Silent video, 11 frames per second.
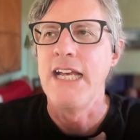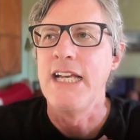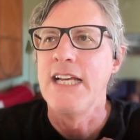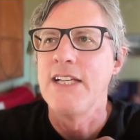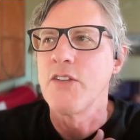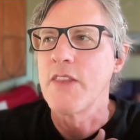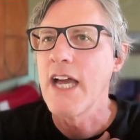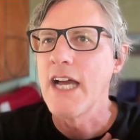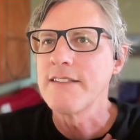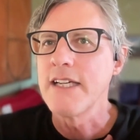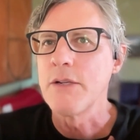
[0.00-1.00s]
So the
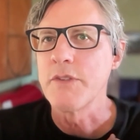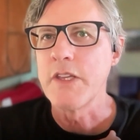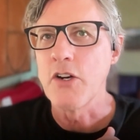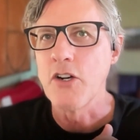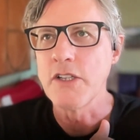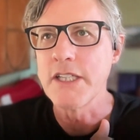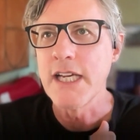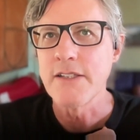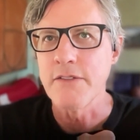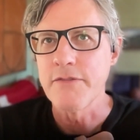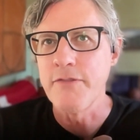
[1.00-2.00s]
guy said it was the early
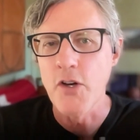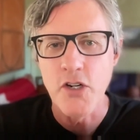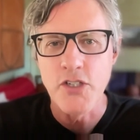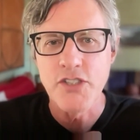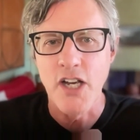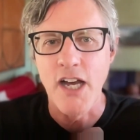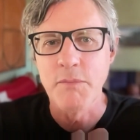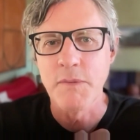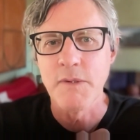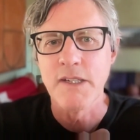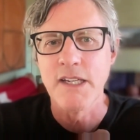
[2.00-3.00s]
days of Photoshop,
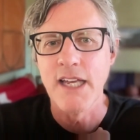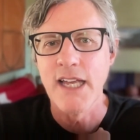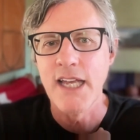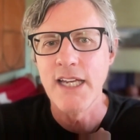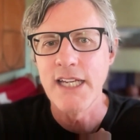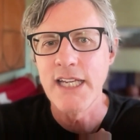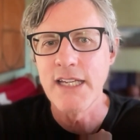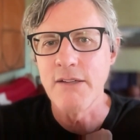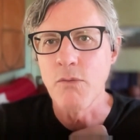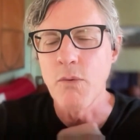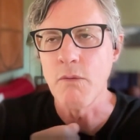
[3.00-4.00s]
and he
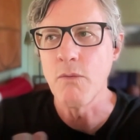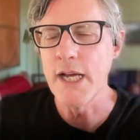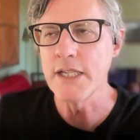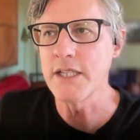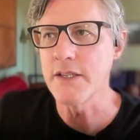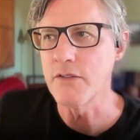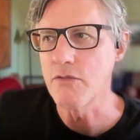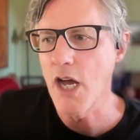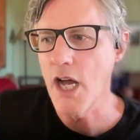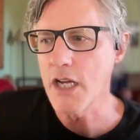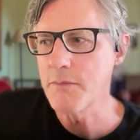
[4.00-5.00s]
went to the
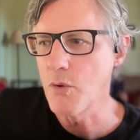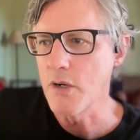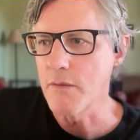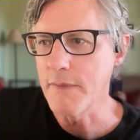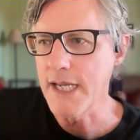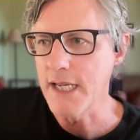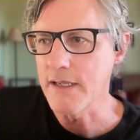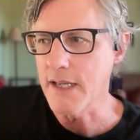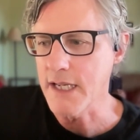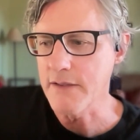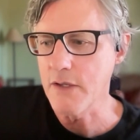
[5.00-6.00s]
Rockport, Maine,
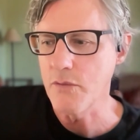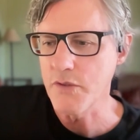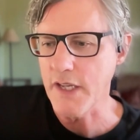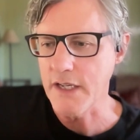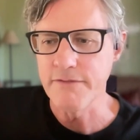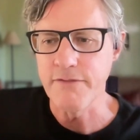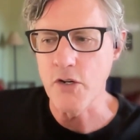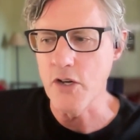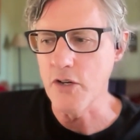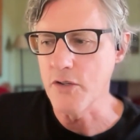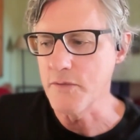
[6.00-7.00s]
like there was like a
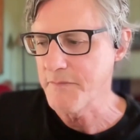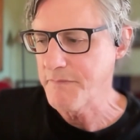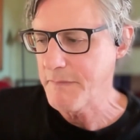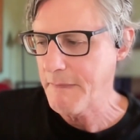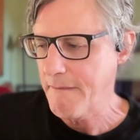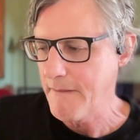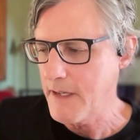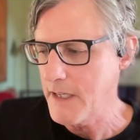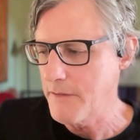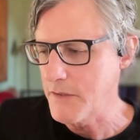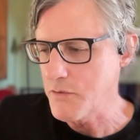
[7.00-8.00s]
photo,
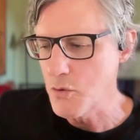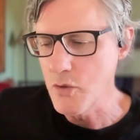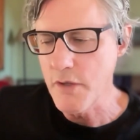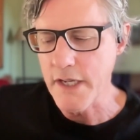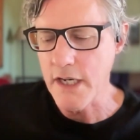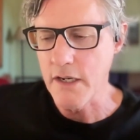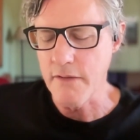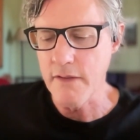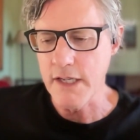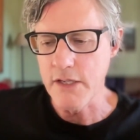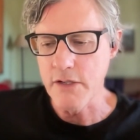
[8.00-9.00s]
kind of a school there
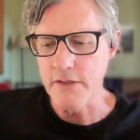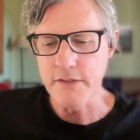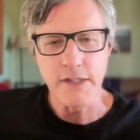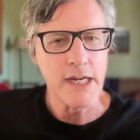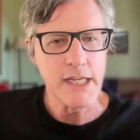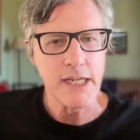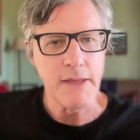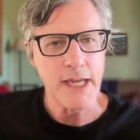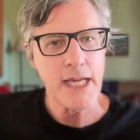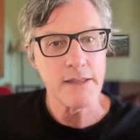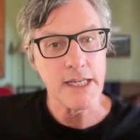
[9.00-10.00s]
that you can study, and they
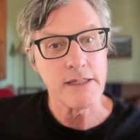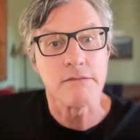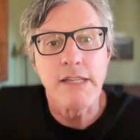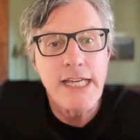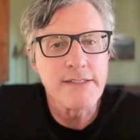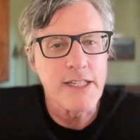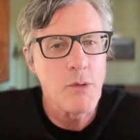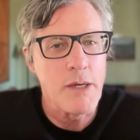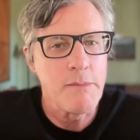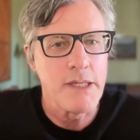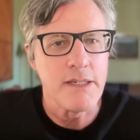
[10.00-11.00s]
had like the latest
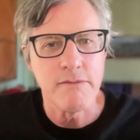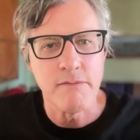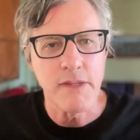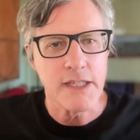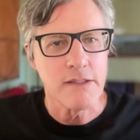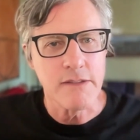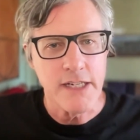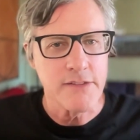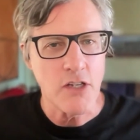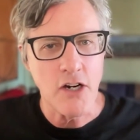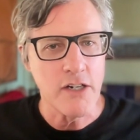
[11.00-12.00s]
equipment, like the
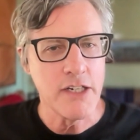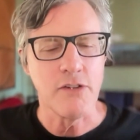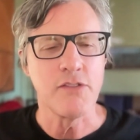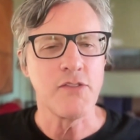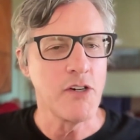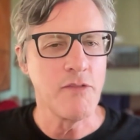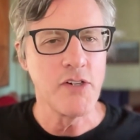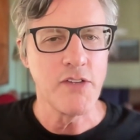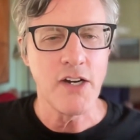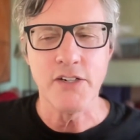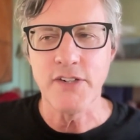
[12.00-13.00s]
latest, servers
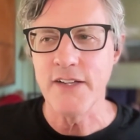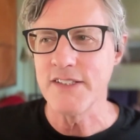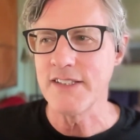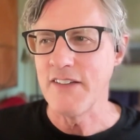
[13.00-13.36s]
and hard drives and stuff.